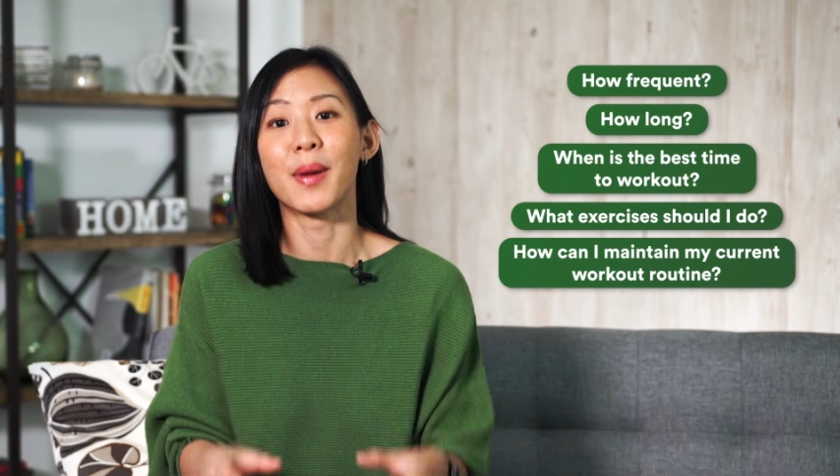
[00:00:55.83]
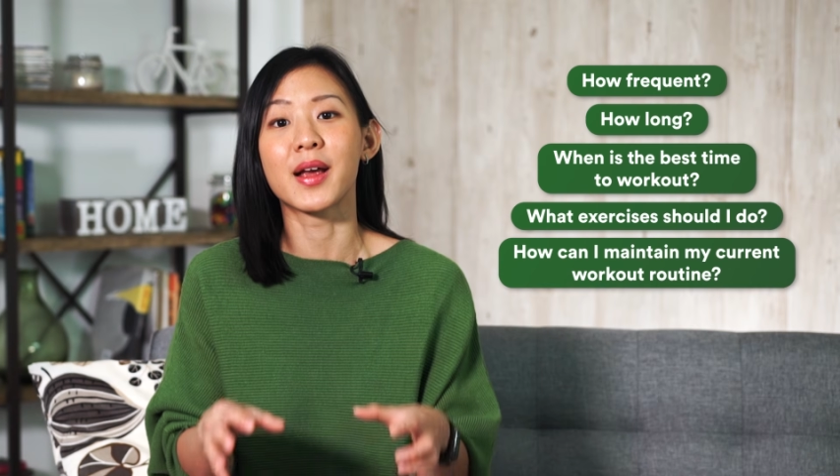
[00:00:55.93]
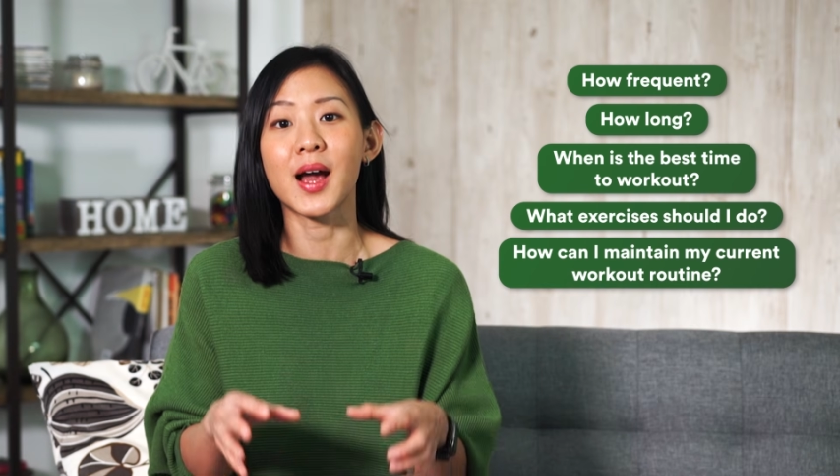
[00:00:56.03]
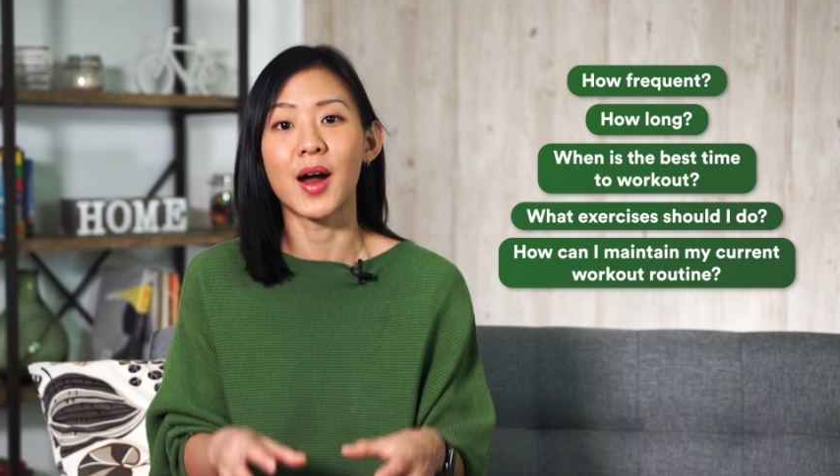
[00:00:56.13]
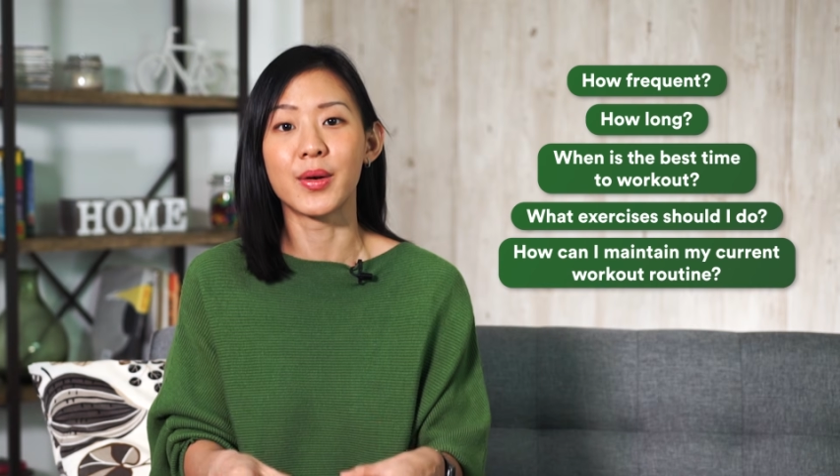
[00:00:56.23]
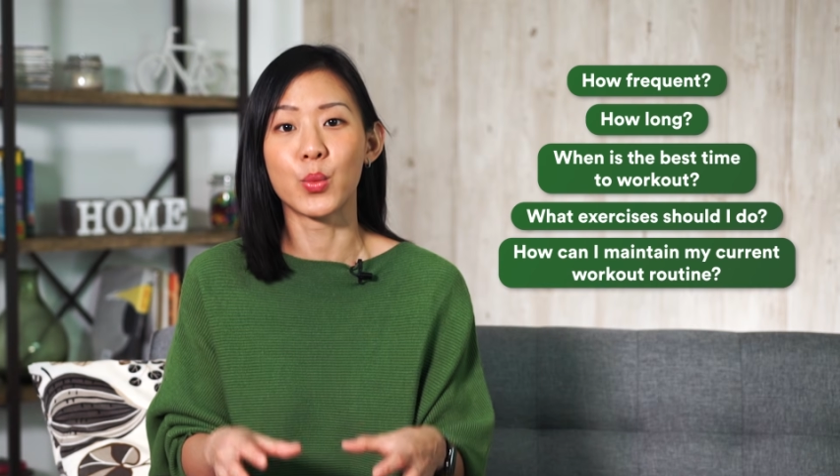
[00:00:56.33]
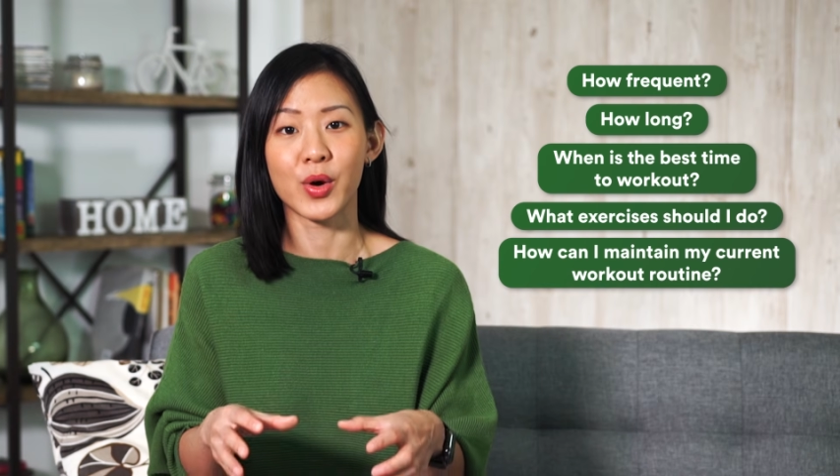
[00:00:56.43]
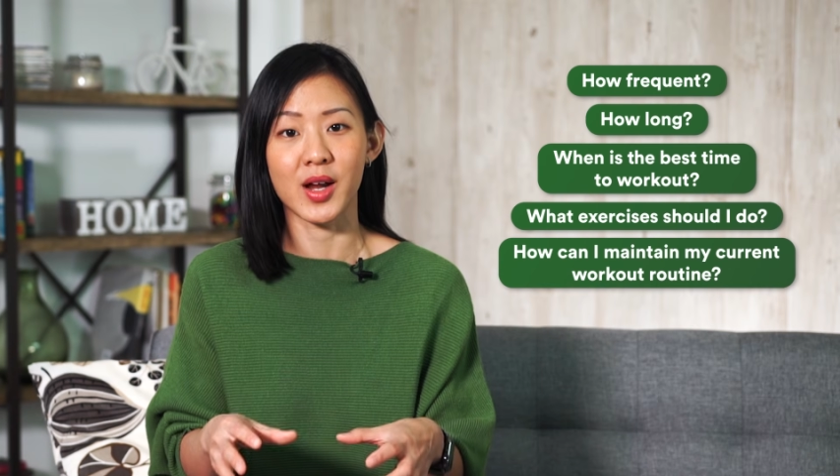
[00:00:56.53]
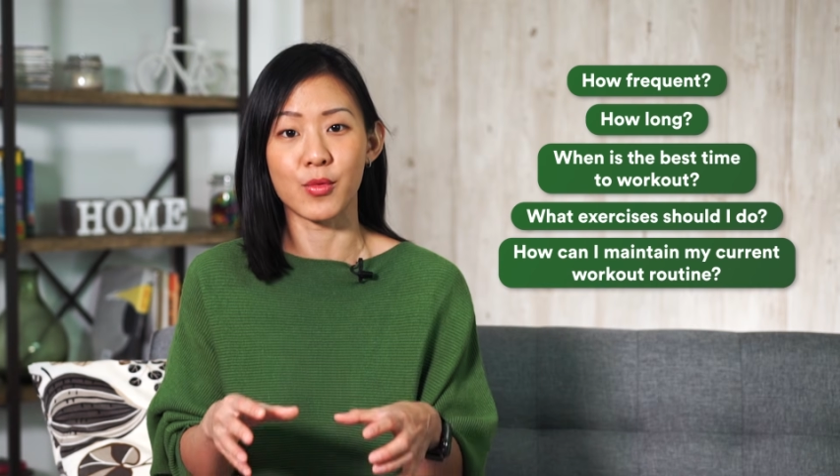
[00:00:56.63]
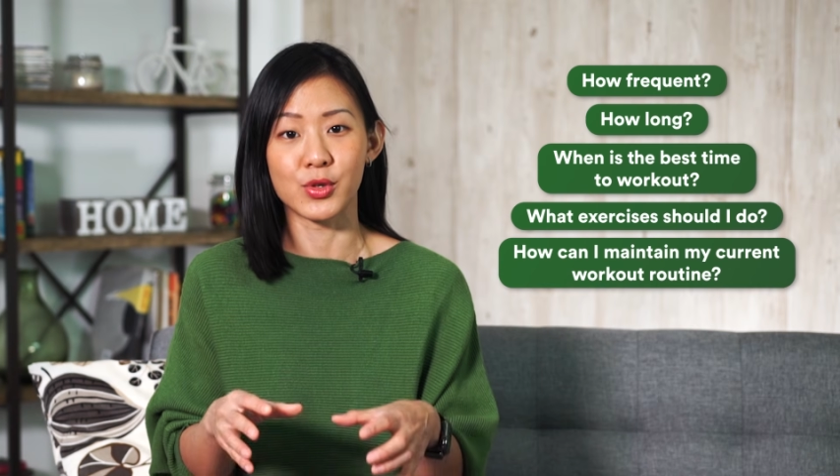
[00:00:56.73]
my current
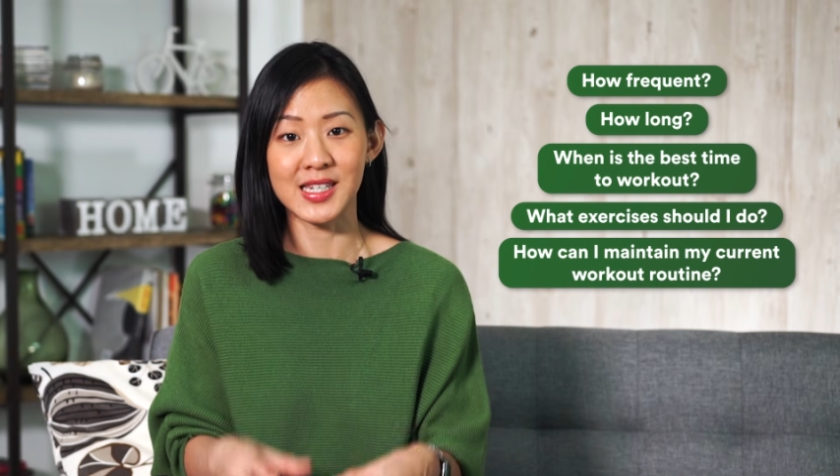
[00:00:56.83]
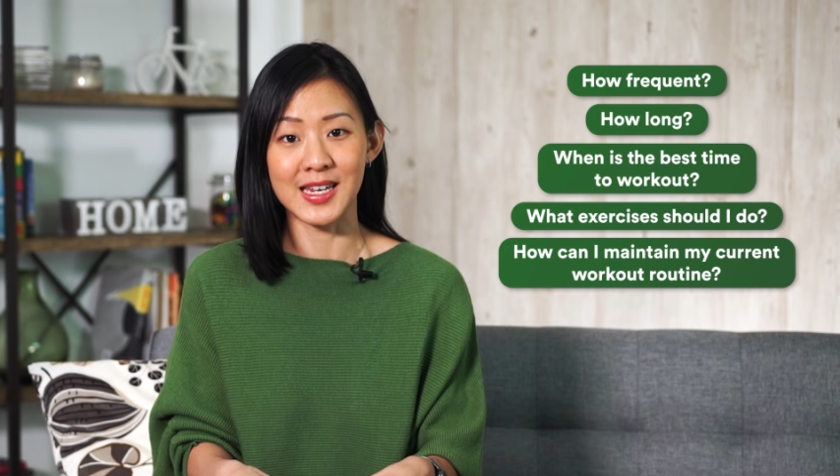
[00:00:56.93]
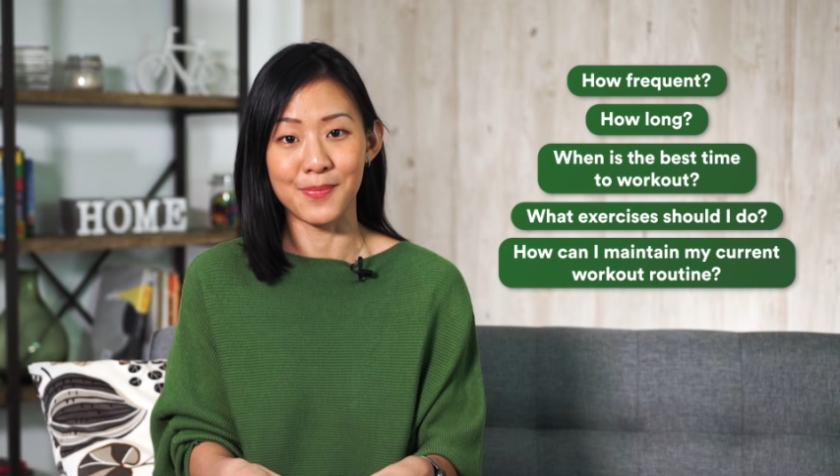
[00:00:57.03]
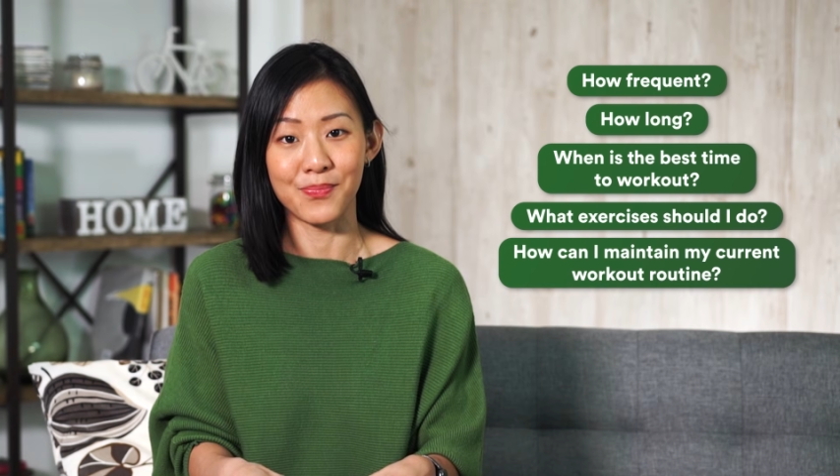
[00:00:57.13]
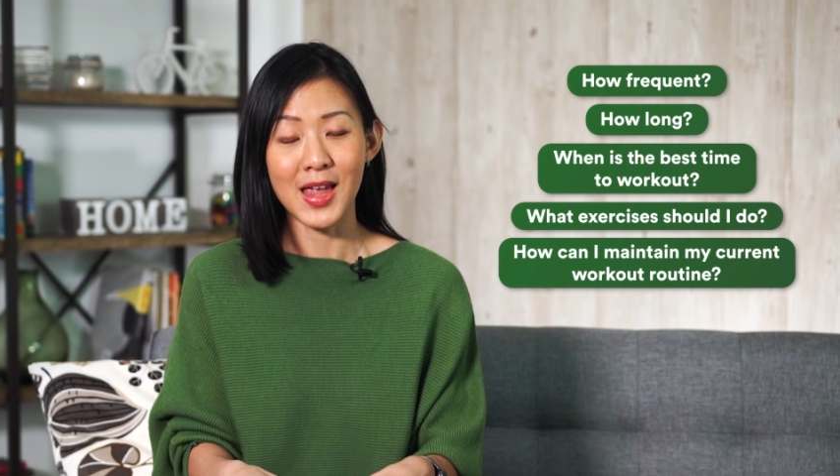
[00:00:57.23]
workout routine?